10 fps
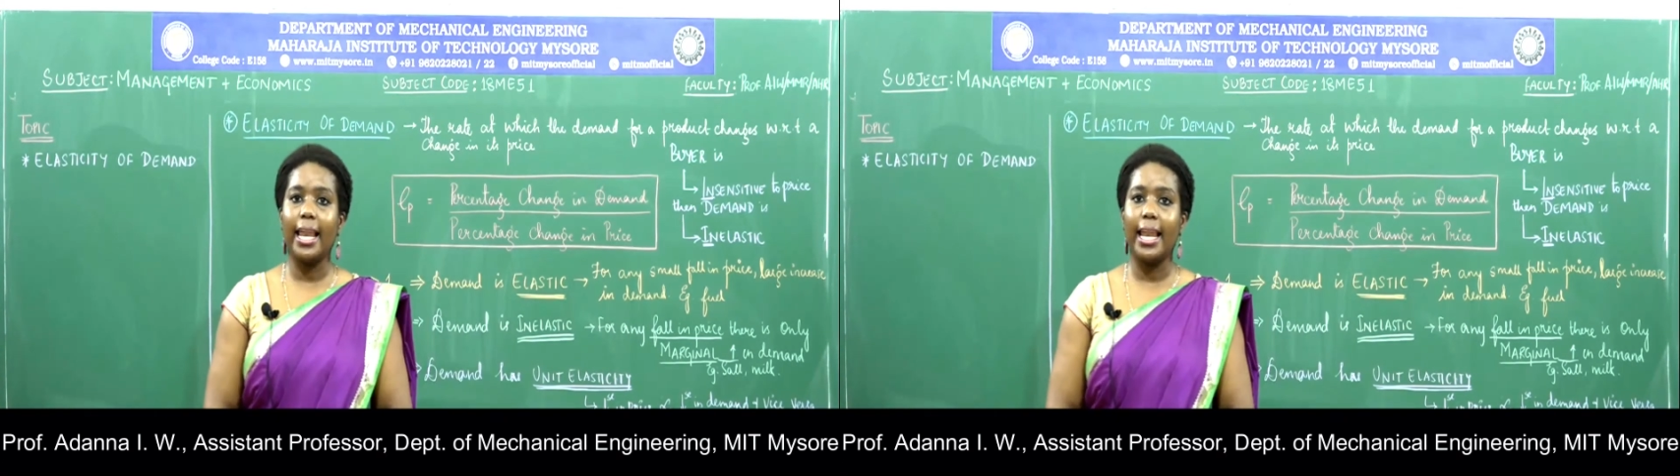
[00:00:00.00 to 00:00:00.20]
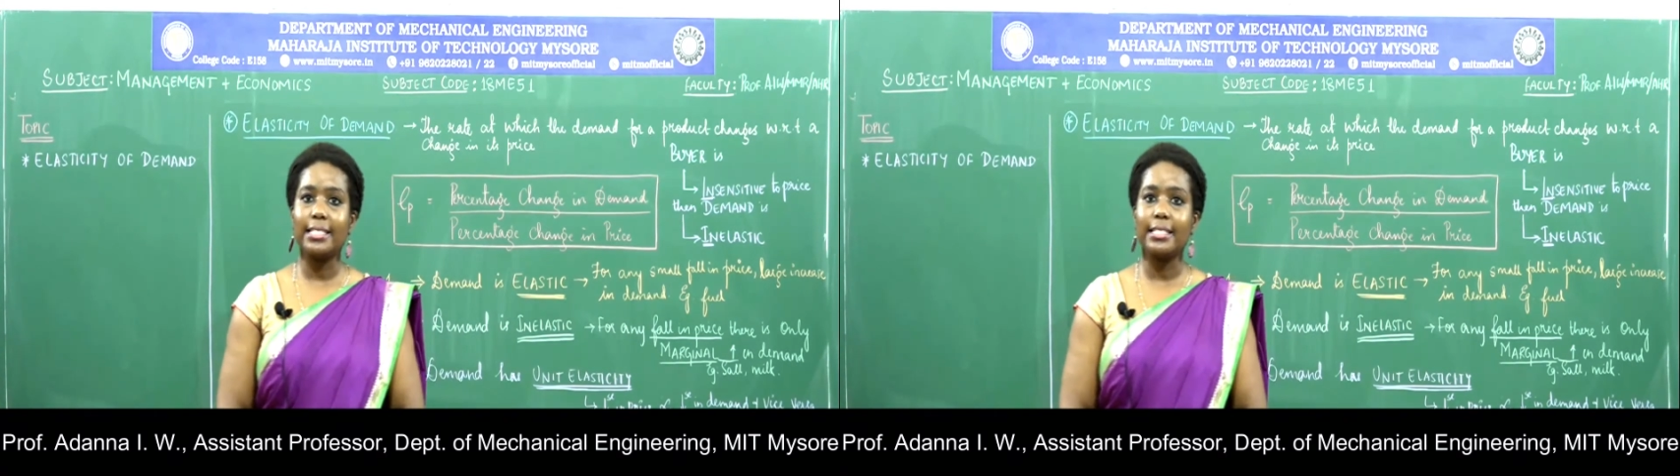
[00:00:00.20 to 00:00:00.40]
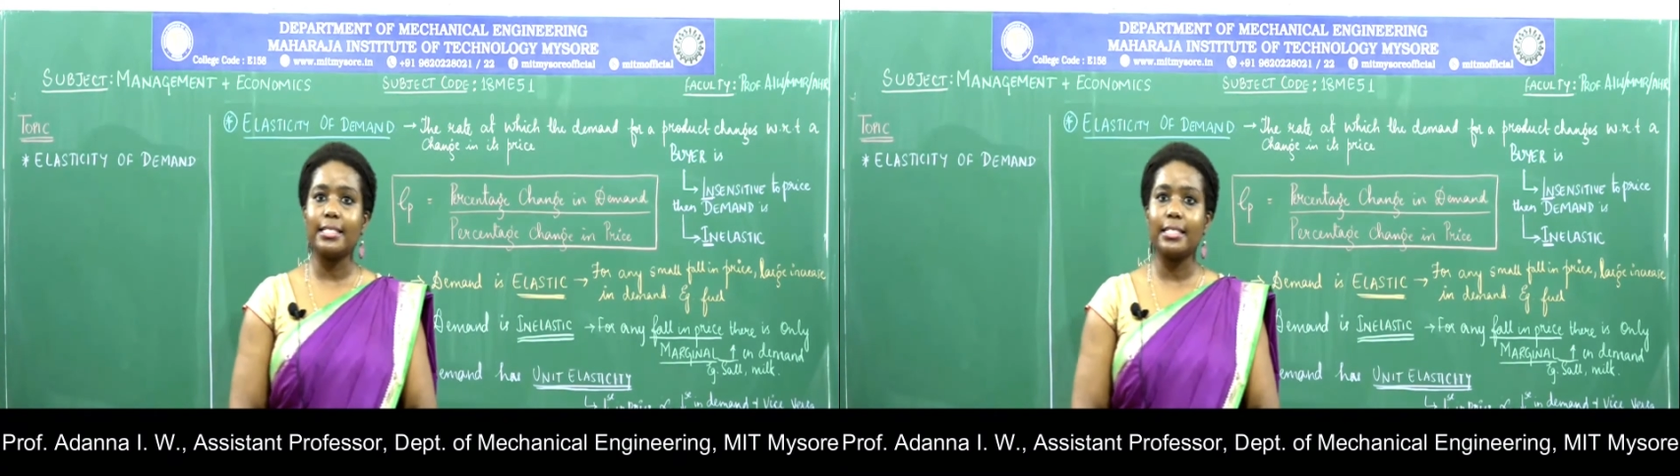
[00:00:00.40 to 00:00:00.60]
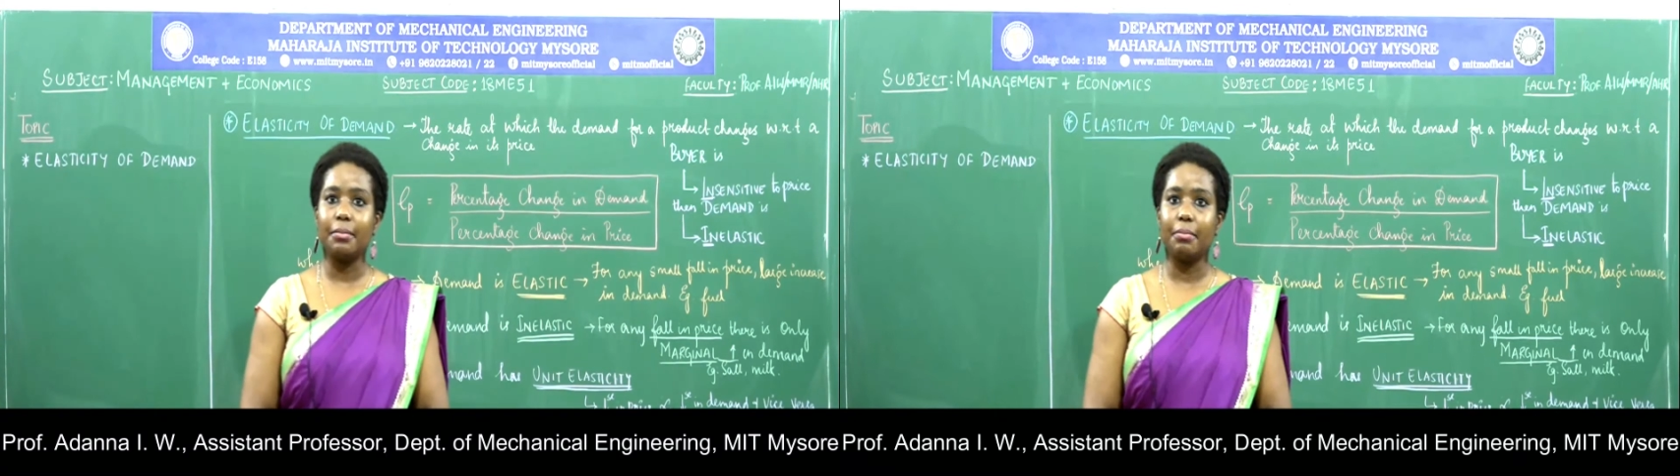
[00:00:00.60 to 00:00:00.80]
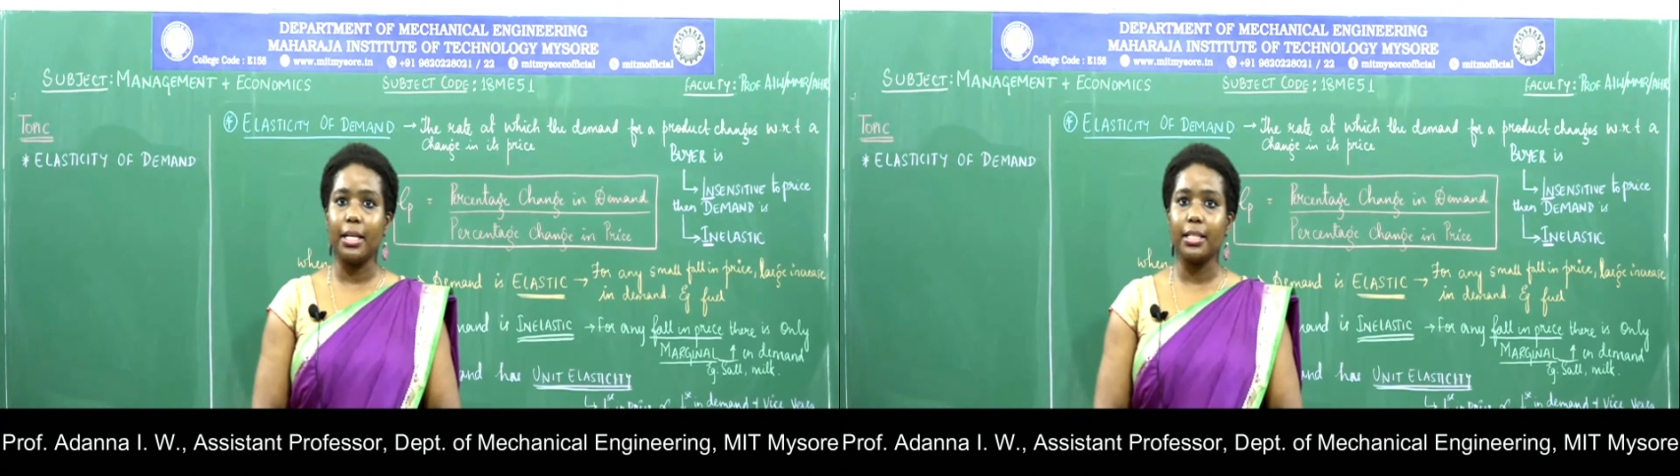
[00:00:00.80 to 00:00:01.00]

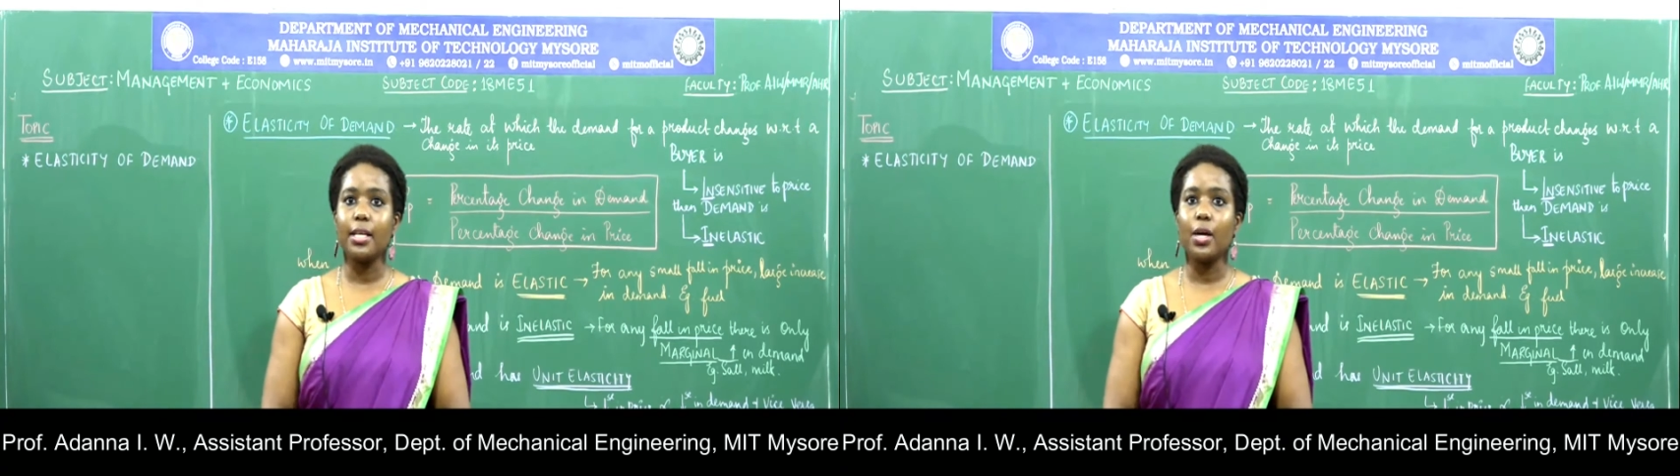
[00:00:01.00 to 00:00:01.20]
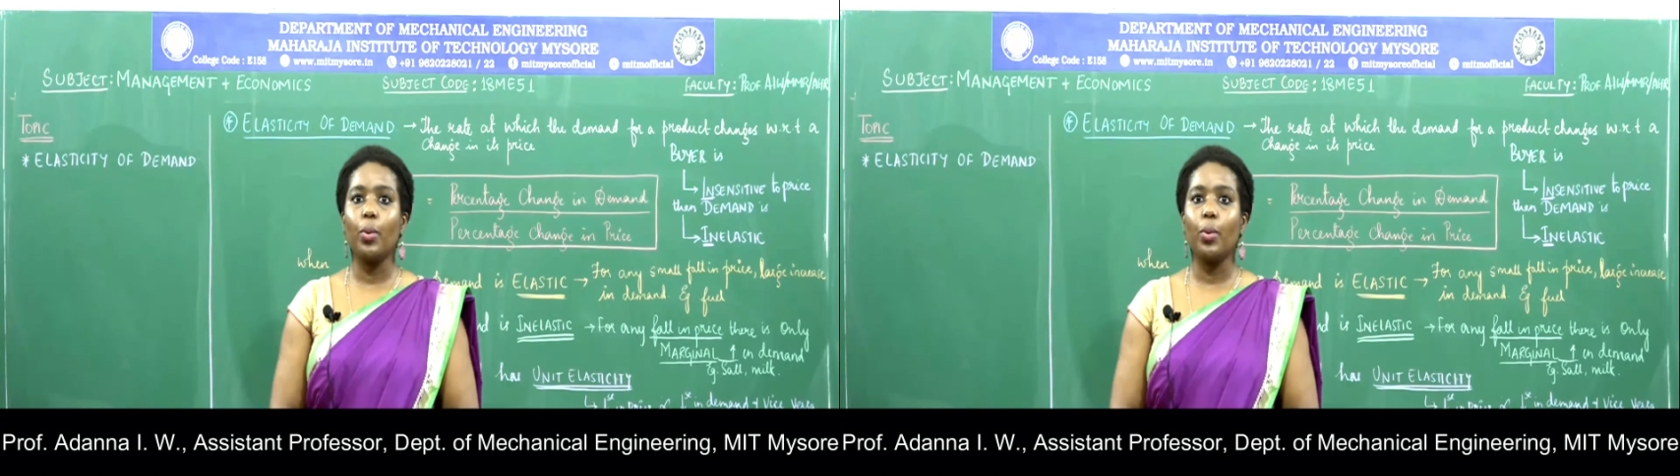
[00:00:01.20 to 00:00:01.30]
Elasticity means